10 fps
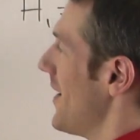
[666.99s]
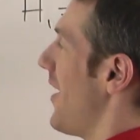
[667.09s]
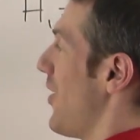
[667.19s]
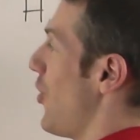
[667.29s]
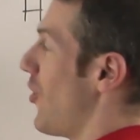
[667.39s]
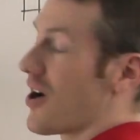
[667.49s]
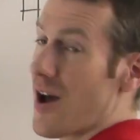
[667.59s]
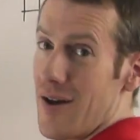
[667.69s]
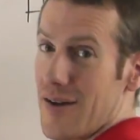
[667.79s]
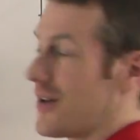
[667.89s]
are
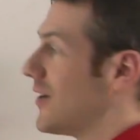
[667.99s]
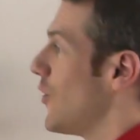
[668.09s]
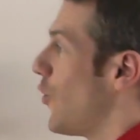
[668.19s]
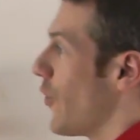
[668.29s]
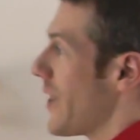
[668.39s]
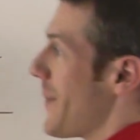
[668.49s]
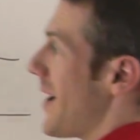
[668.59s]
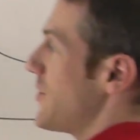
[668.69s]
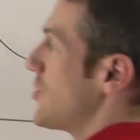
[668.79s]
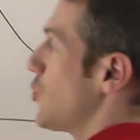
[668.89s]
longer, or they
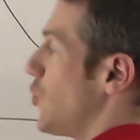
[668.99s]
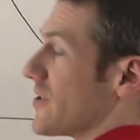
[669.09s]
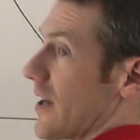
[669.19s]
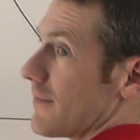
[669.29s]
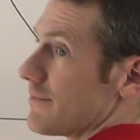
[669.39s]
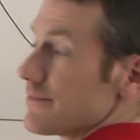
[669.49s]
might be shorter.